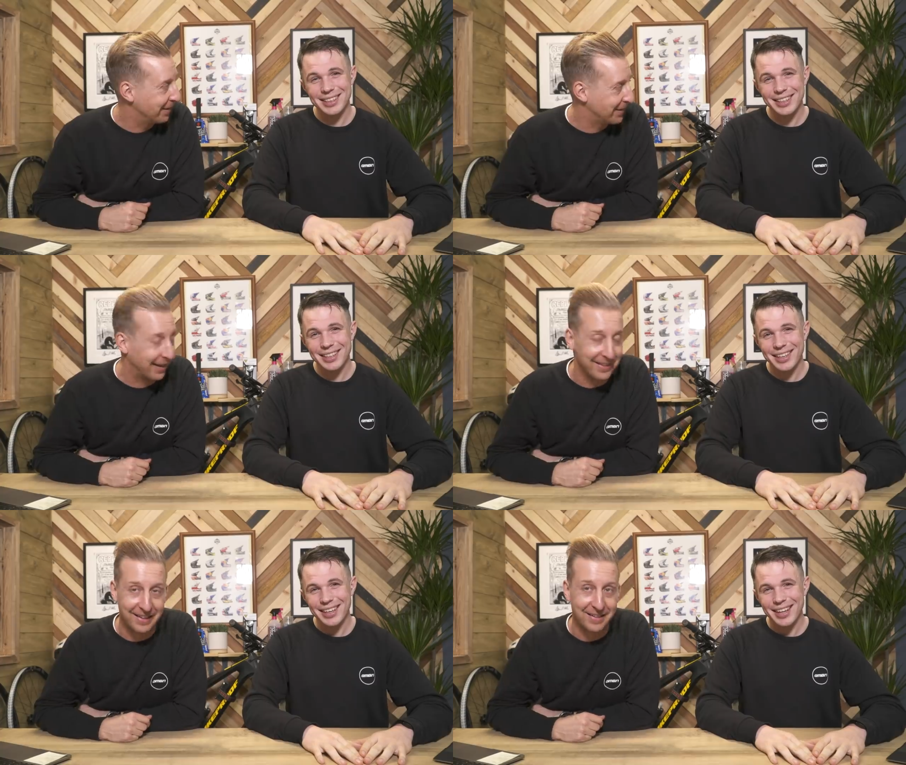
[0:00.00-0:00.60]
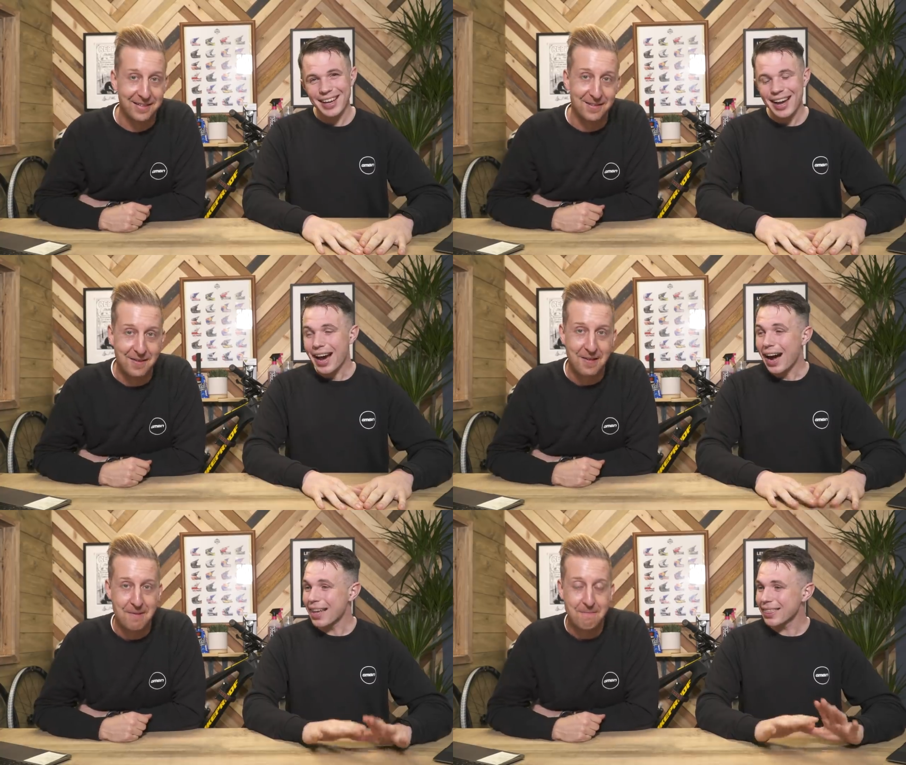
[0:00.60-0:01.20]
Speaker 1: those Allen keys.
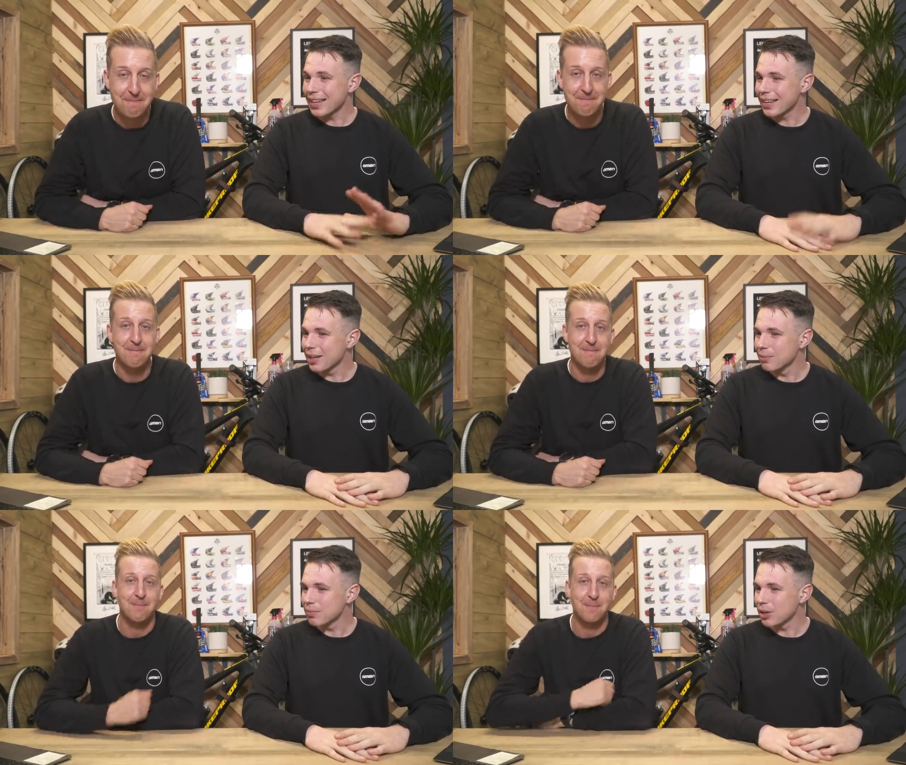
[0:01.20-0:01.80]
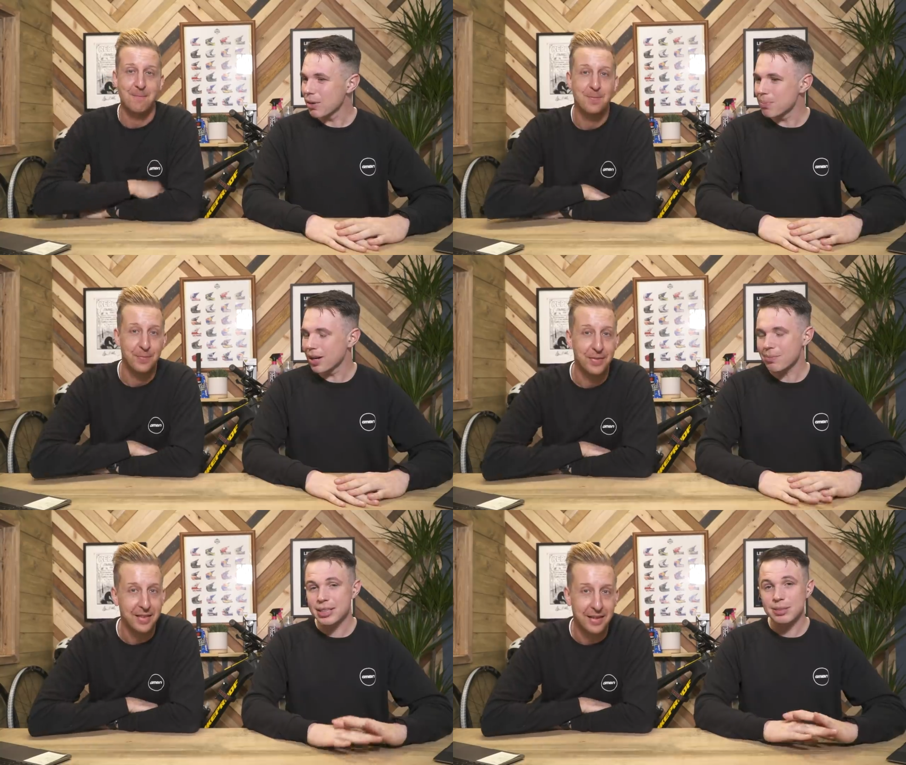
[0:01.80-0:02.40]
Speaker 2: I think um, you know
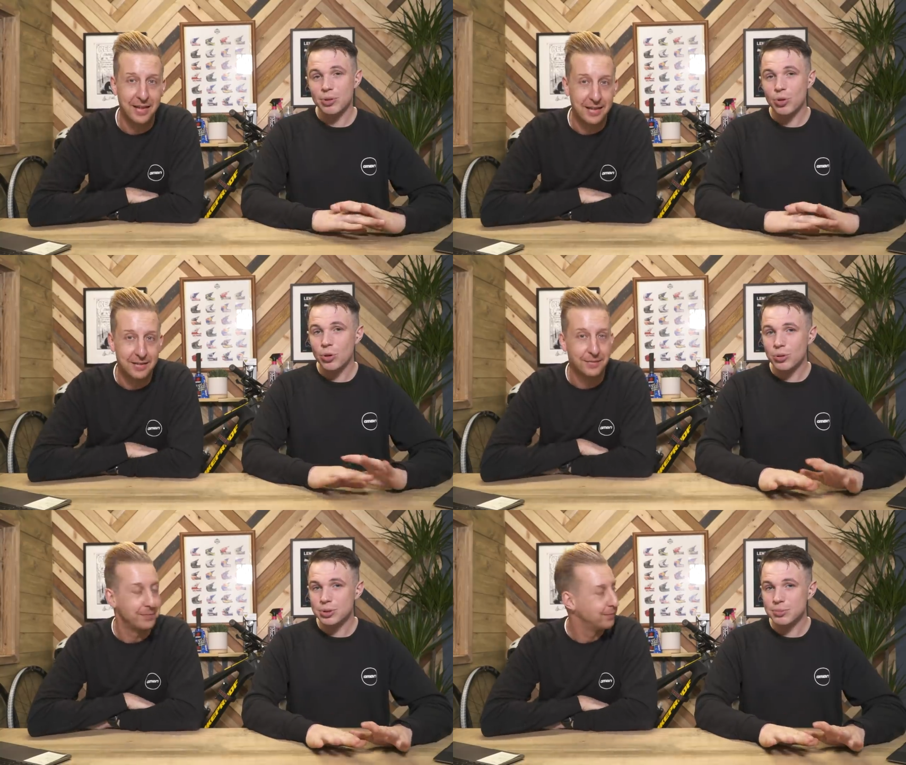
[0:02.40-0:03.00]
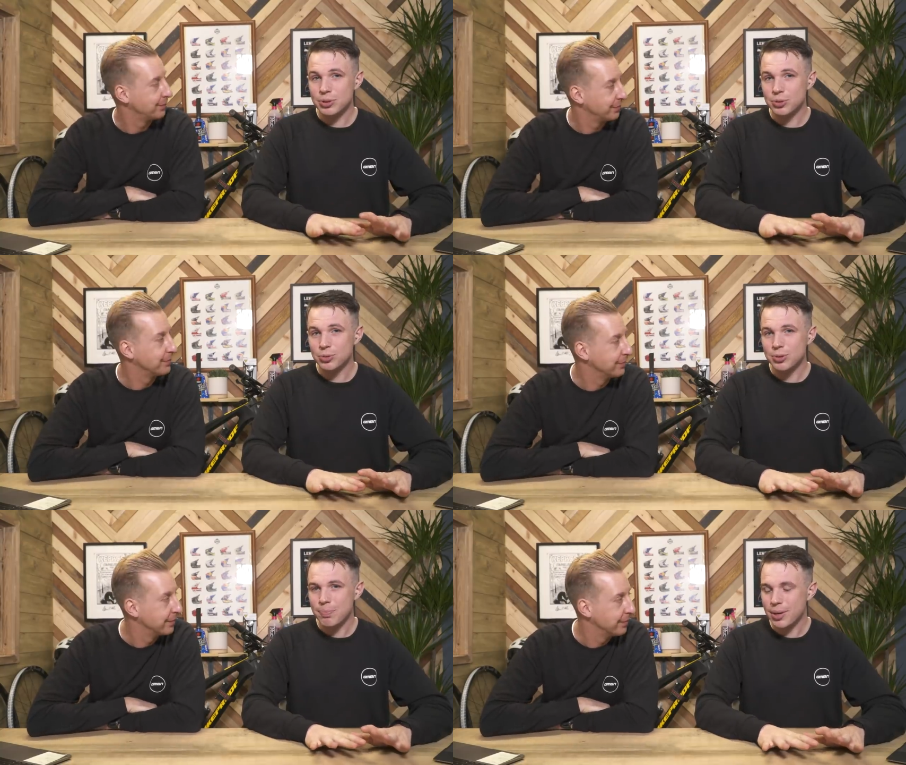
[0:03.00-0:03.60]
Park makes some awesome
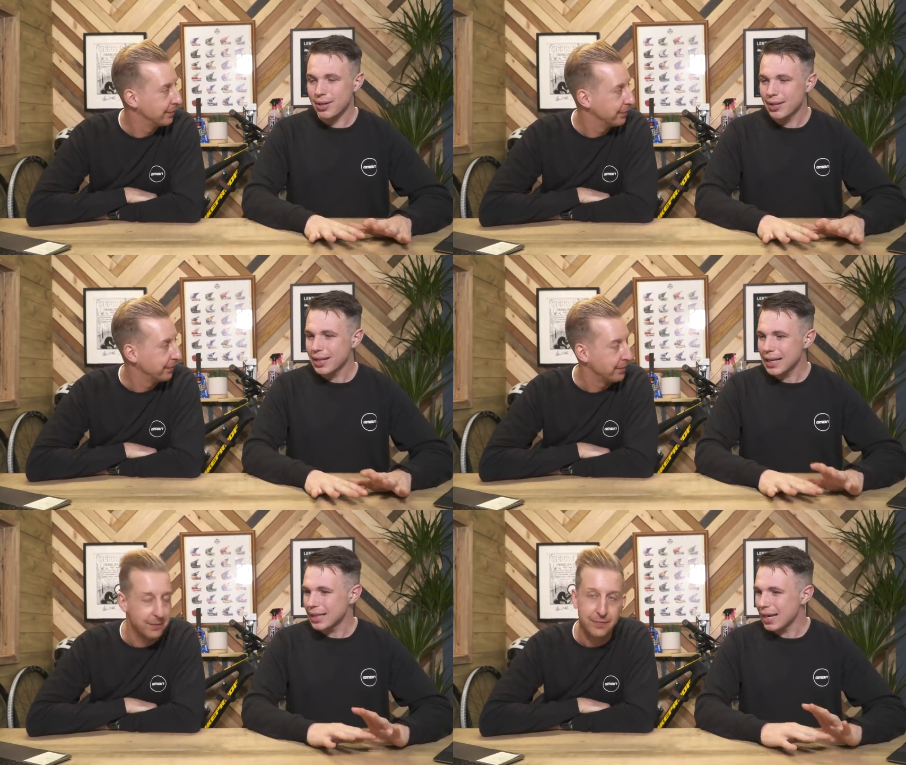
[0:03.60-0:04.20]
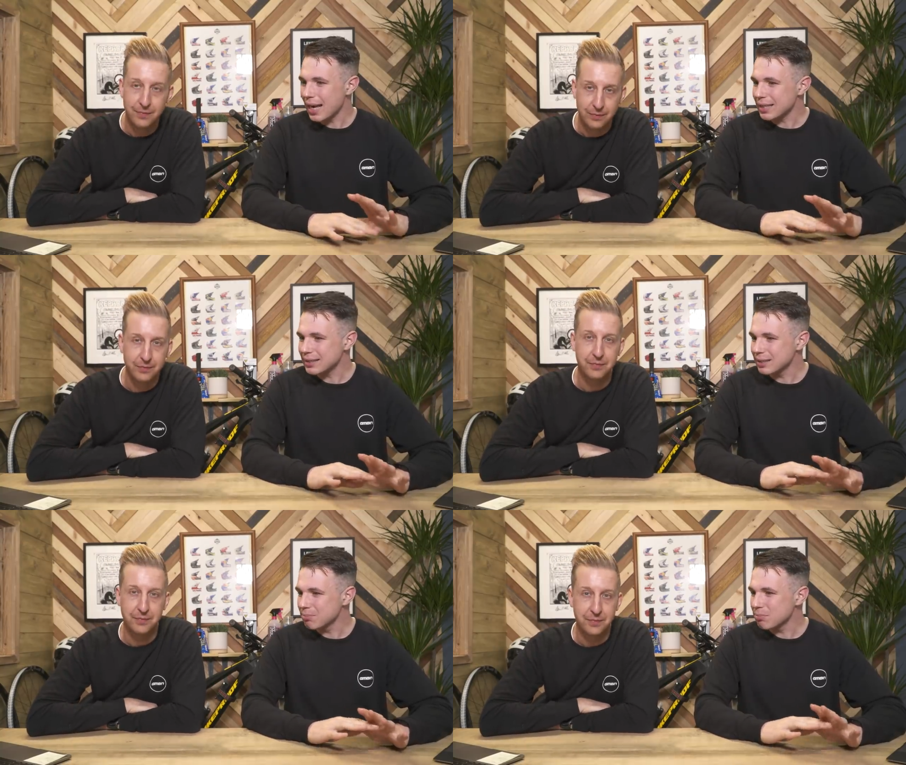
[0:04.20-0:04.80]
tools, but in the
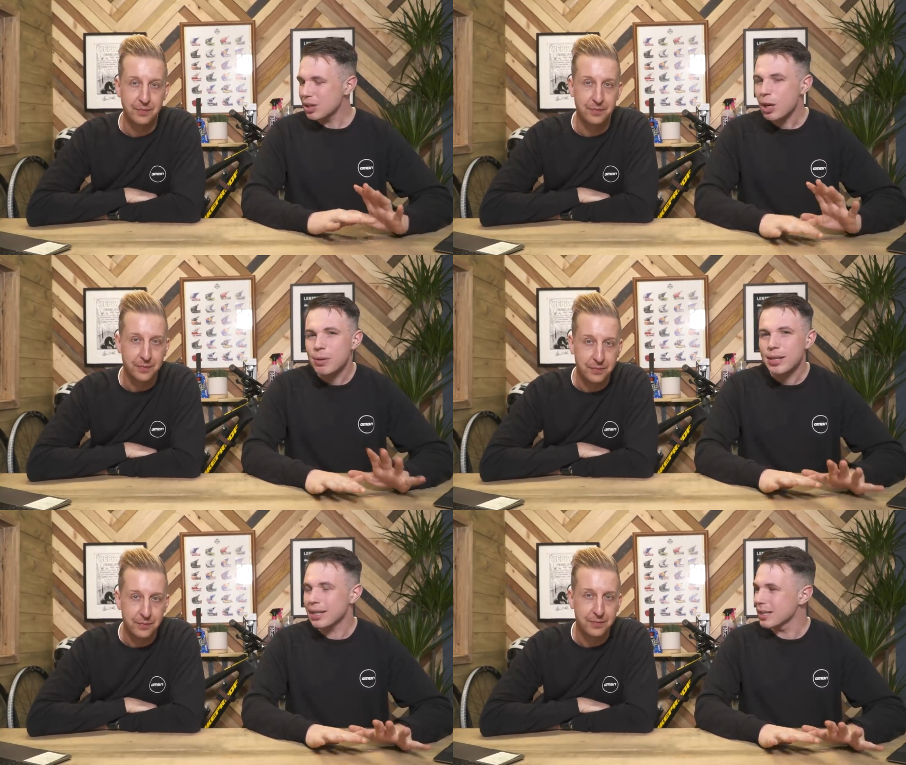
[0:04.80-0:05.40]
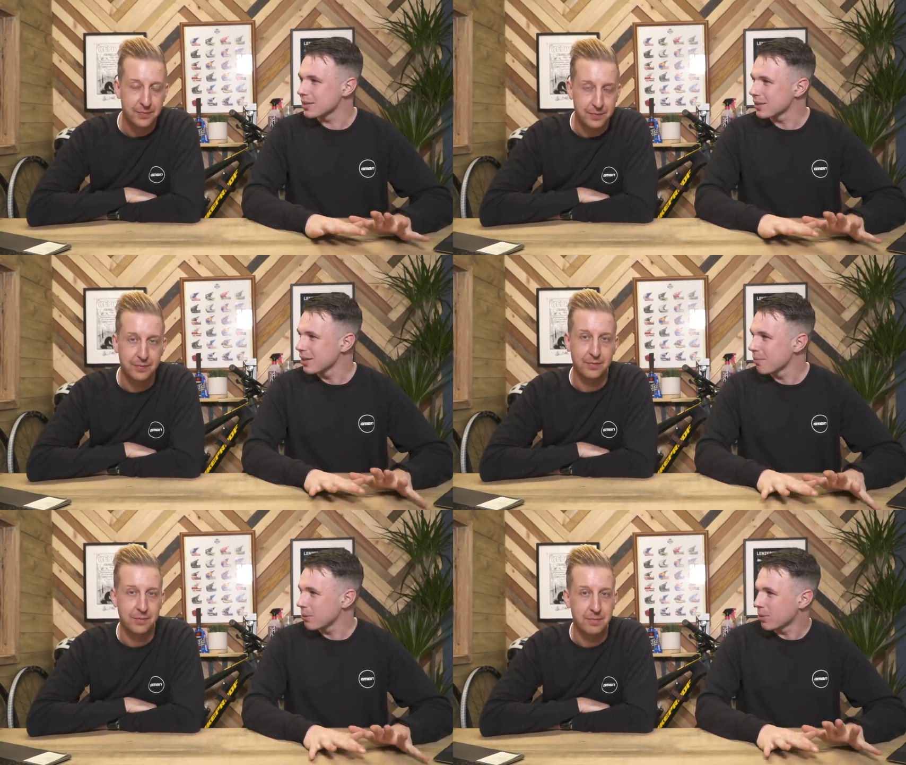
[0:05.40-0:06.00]
last couple of years,
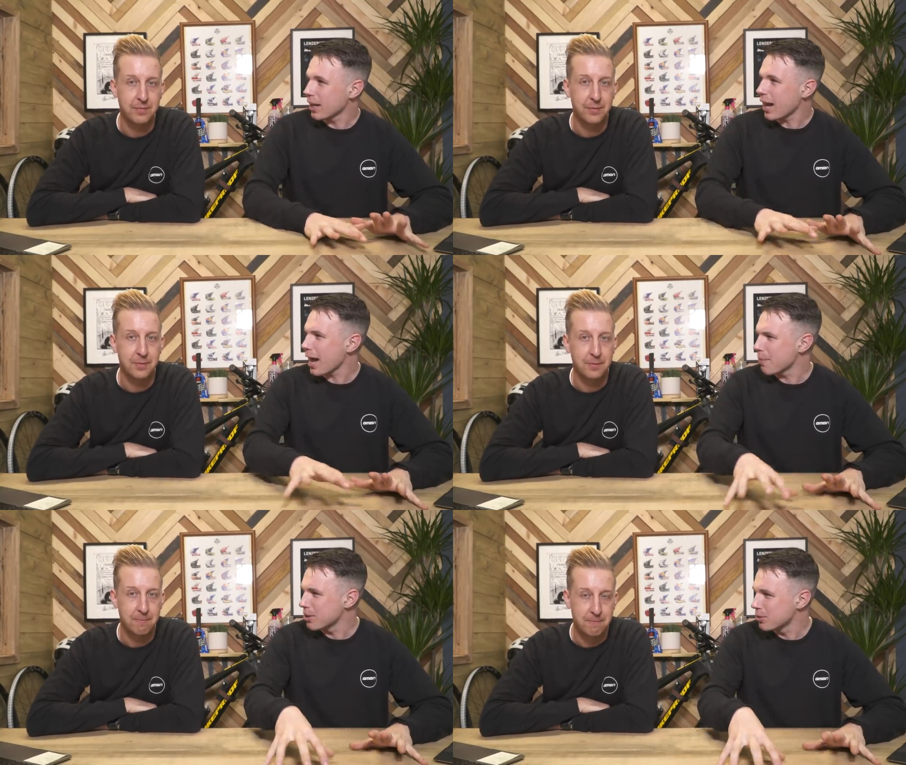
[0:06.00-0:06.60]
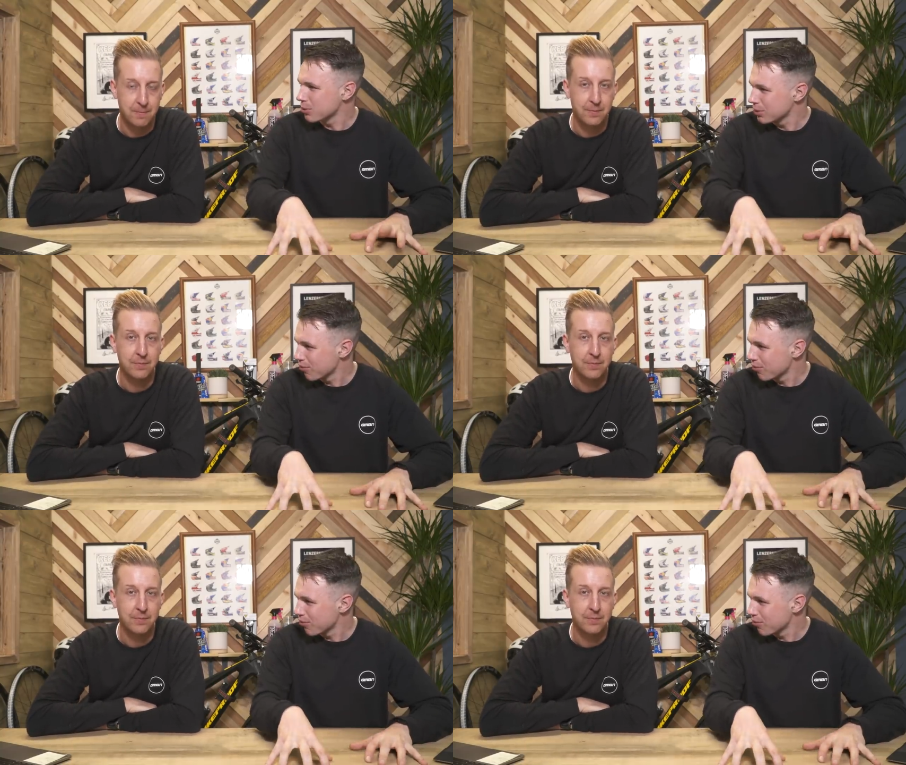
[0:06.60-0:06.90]
people like Abbey Tools